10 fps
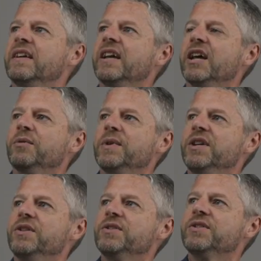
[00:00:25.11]
And we
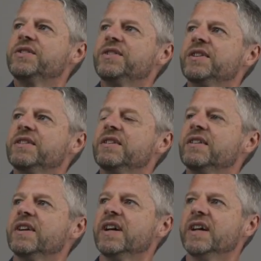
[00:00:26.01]
used
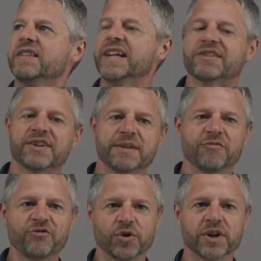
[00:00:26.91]
the acronym
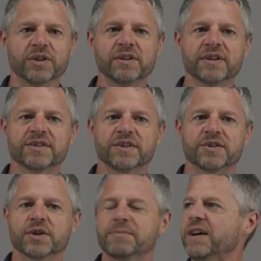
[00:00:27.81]
FOIL to
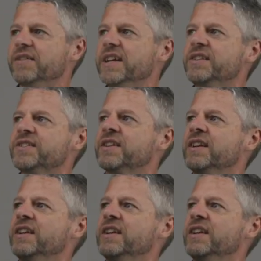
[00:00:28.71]
talk about this.